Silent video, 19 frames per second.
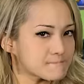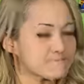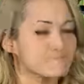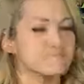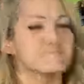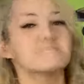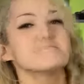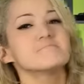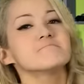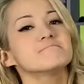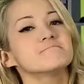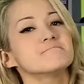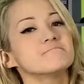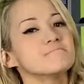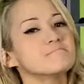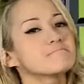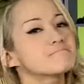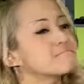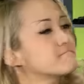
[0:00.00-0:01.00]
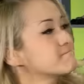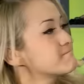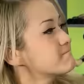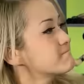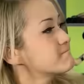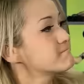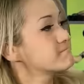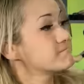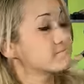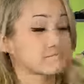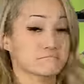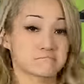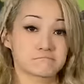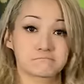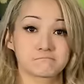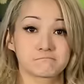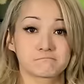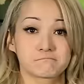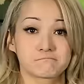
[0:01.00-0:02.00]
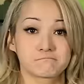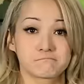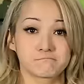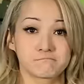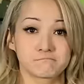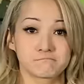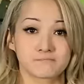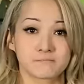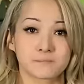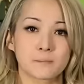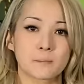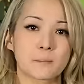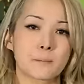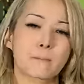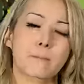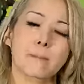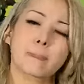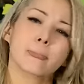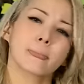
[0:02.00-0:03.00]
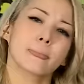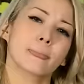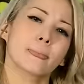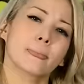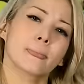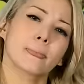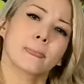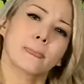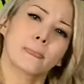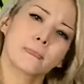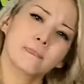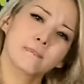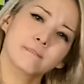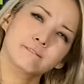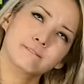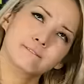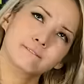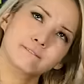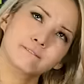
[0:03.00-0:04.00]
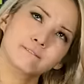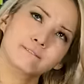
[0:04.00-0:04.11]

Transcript: This person isn't speaking.